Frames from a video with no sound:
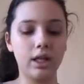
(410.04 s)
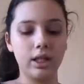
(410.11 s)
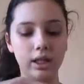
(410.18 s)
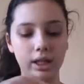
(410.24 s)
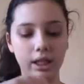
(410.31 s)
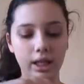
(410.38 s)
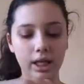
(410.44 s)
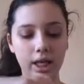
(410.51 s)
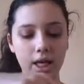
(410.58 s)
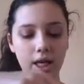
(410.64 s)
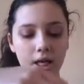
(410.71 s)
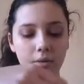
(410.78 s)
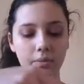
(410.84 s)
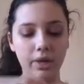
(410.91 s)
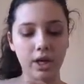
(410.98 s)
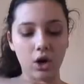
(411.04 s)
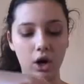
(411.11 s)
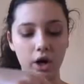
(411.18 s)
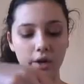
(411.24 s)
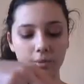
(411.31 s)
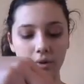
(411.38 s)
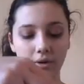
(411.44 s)
Clinique
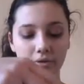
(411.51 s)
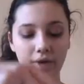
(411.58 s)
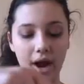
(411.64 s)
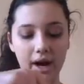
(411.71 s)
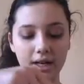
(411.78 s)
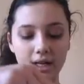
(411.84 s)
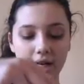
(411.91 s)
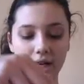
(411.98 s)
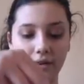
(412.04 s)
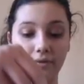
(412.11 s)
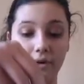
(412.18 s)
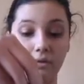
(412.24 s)
Beyond Perfecting